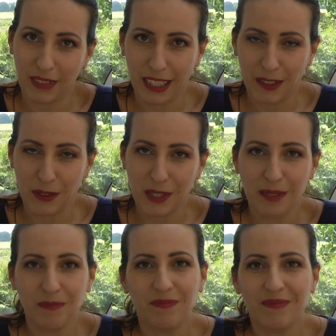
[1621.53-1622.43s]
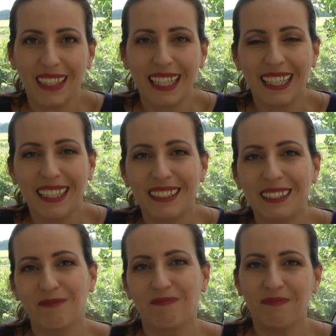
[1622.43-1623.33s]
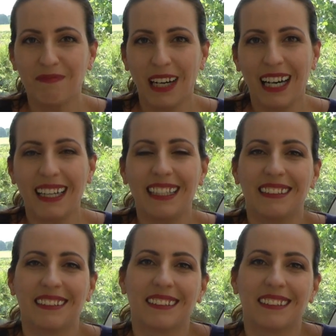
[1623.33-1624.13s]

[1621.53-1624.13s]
videos. Take care, bye.